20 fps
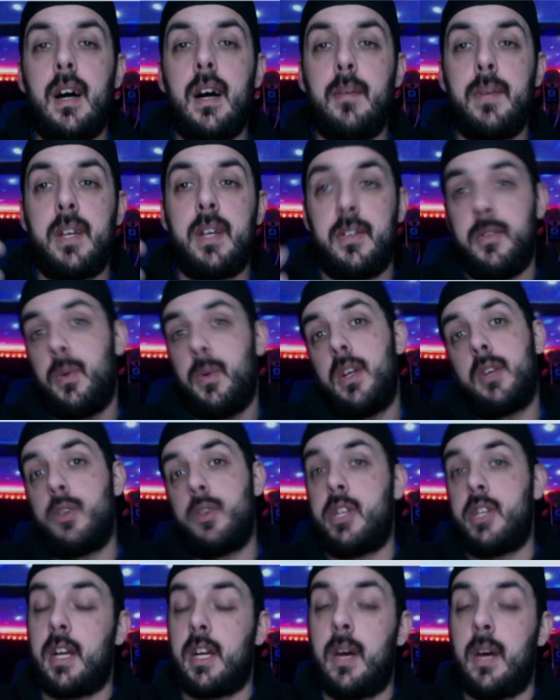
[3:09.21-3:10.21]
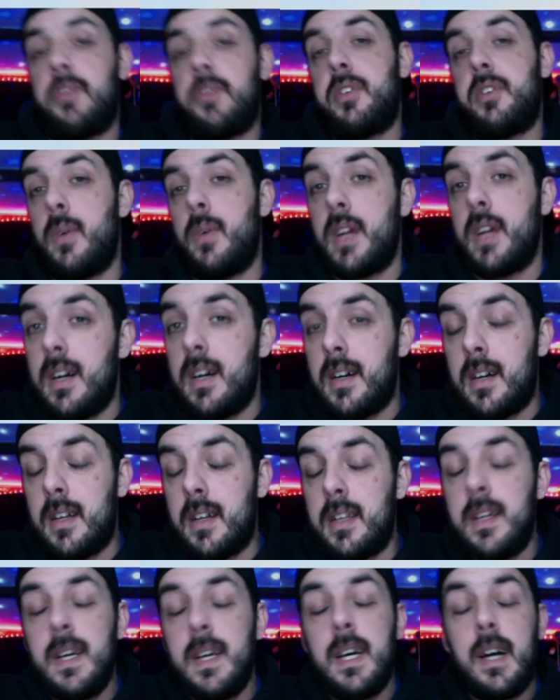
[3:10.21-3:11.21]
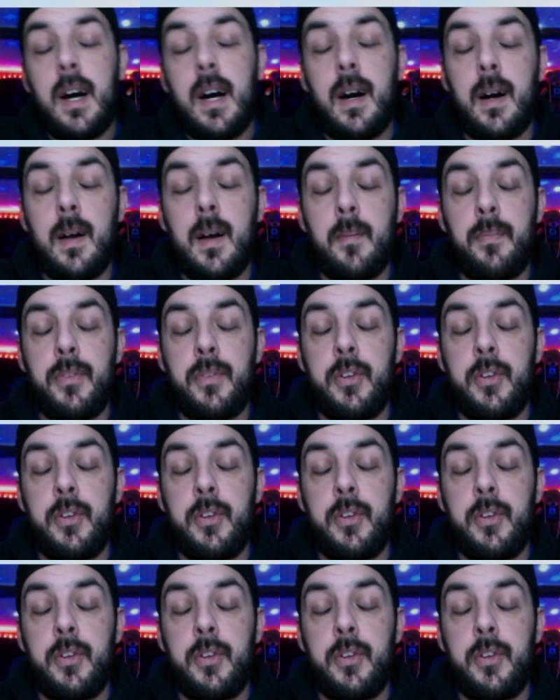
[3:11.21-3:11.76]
because you want to go check out what's going on,